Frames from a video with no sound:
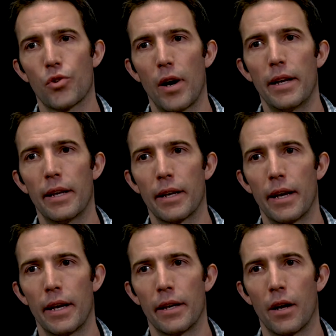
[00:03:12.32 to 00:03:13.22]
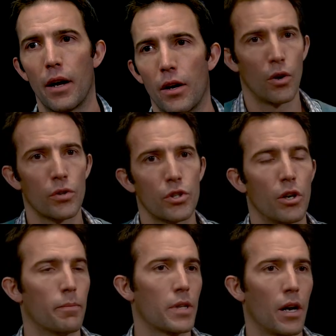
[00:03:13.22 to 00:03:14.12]
Training in a
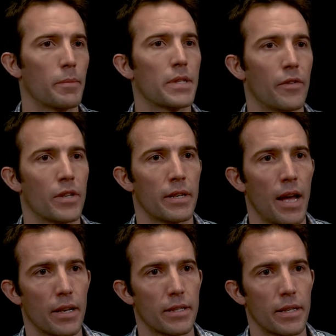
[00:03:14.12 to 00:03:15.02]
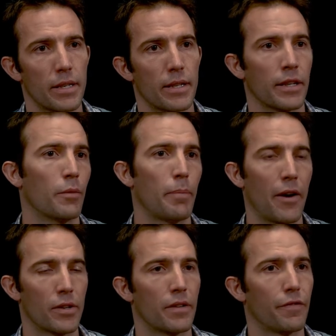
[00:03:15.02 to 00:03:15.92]
long-term time series analysis, in
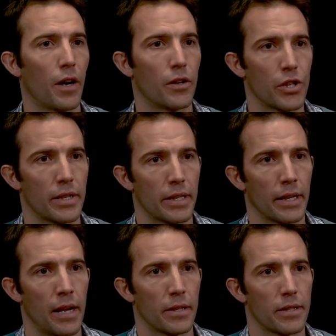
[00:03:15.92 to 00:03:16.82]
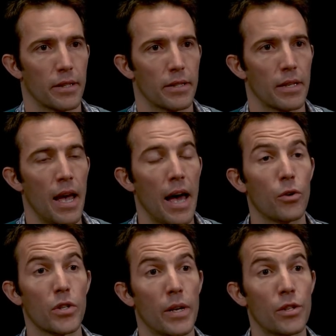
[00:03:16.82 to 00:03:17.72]
comparative phylogenetic analysis, and
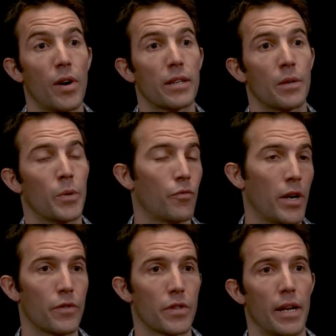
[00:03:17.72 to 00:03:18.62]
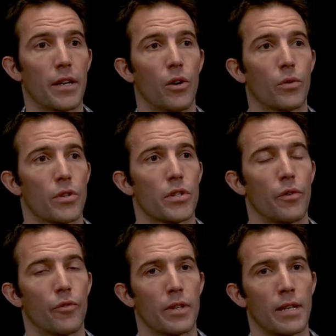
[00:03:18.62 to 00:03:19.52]
also interacting with a range of stakeholders. So
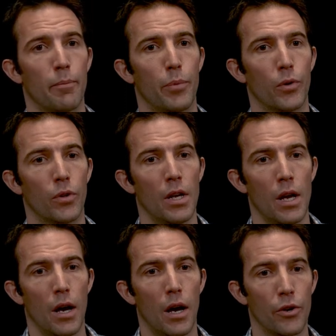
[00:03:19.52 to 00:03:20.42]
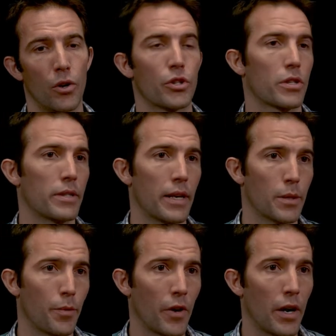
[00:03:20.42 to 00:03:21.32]
for example, not just the
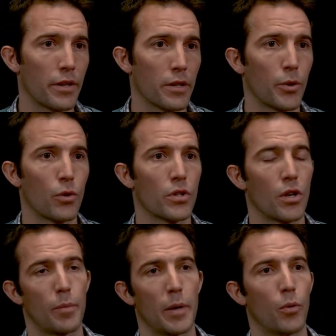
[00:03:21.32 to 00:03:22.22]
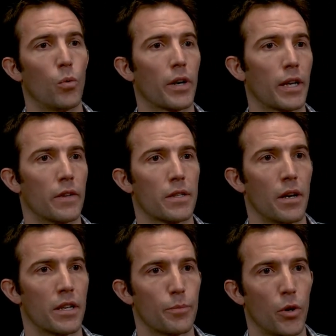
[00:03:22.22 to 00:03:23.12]
data providers, but also people working at the
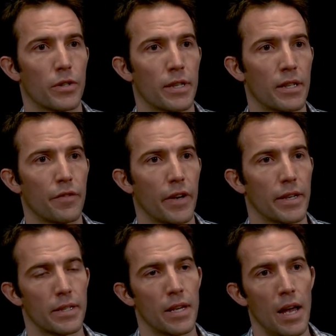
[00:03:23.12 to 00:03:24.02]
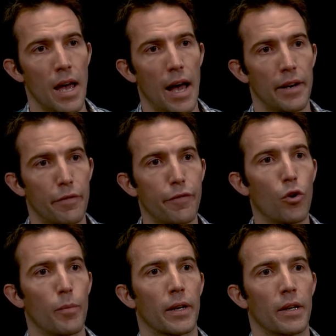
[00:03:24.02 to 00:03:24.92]
science policy interface and
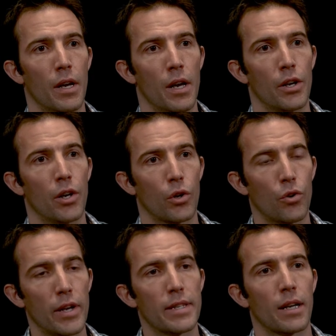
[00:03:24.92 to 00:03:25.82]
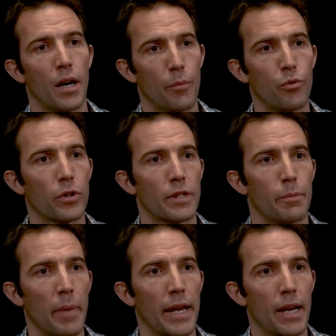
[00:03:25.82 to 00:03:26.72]
informing, you know, creating a broader
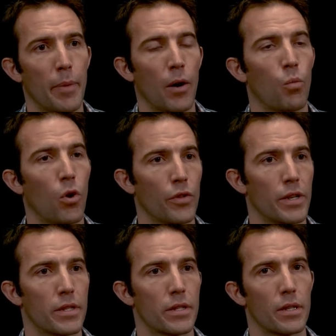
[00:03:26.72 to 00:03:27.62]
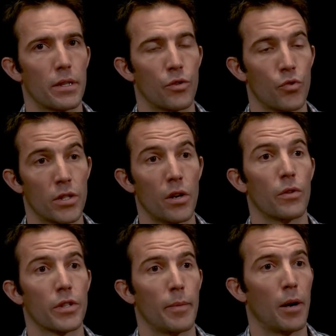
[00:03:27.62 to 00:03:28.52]
debate about what these
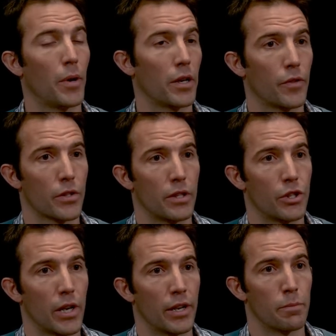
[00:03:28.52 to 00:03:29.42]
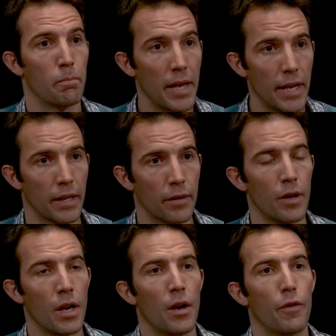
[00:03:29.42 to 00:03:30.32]
results about biodiversity change
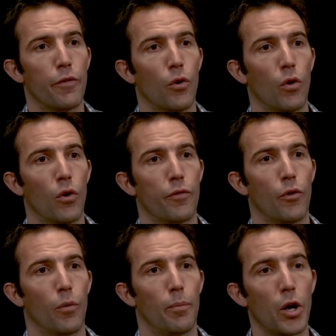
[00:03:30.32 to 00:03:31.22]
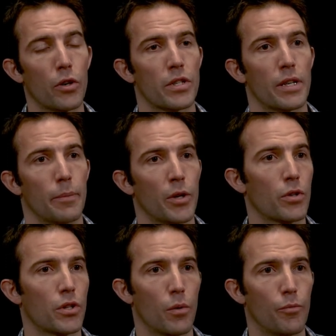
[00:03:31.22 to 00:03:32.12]
mean for policy, but
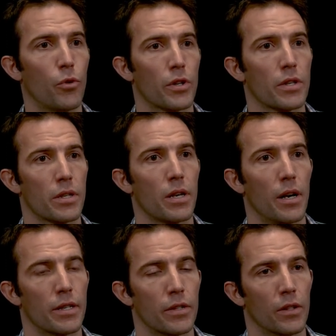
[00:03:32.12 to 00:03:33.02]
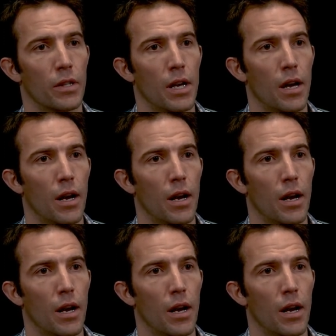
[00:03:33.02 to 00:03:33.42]
also broader societal